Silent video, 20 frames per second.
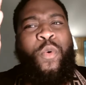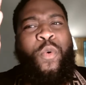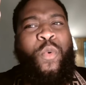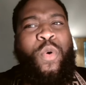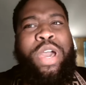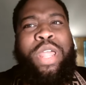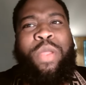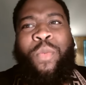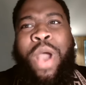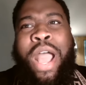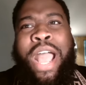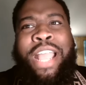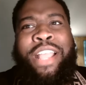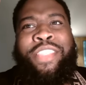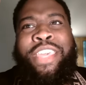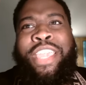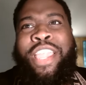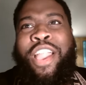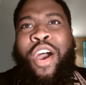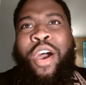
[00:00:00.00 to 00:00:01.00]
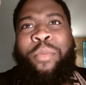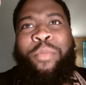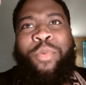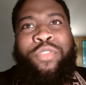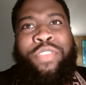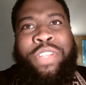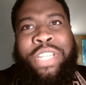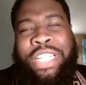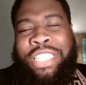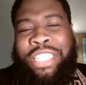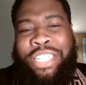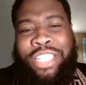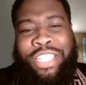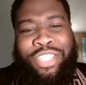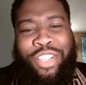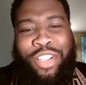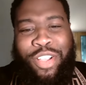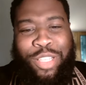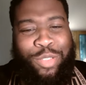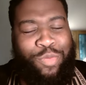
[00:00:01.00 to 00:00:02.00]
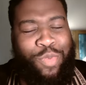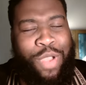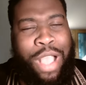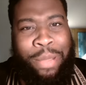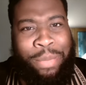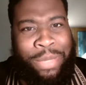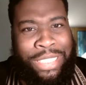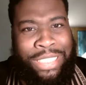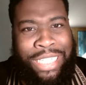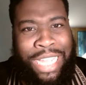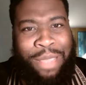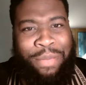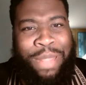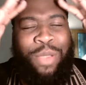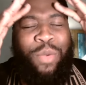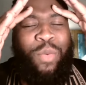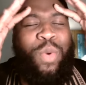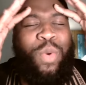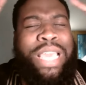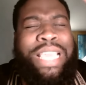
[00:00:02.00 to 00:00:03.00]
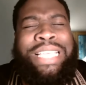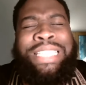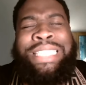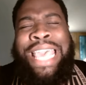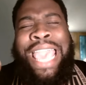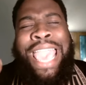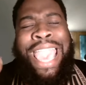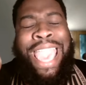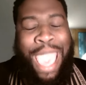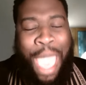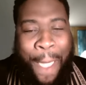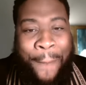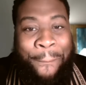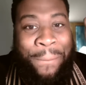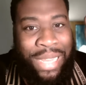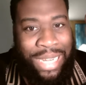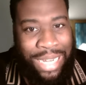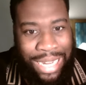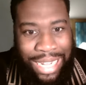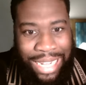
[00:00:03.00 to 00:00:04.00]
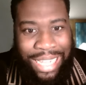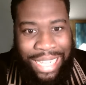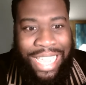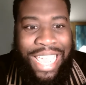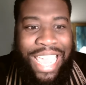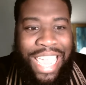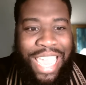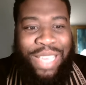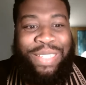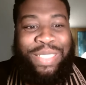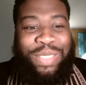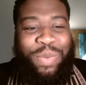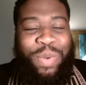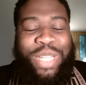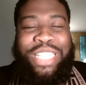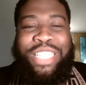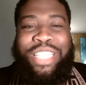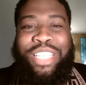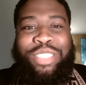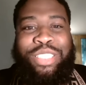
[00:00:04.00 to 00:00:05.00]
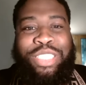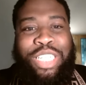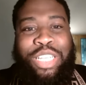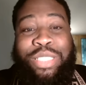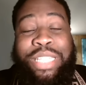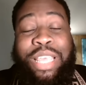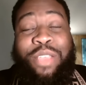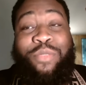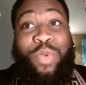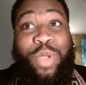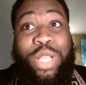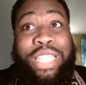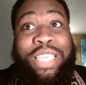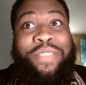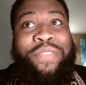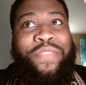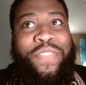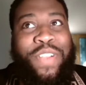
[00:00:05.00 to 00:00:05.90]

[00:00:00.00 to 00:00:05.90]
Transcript: What? Why are they all moving into this girl's ramen shop? Like, what is happening? It was one of those films that really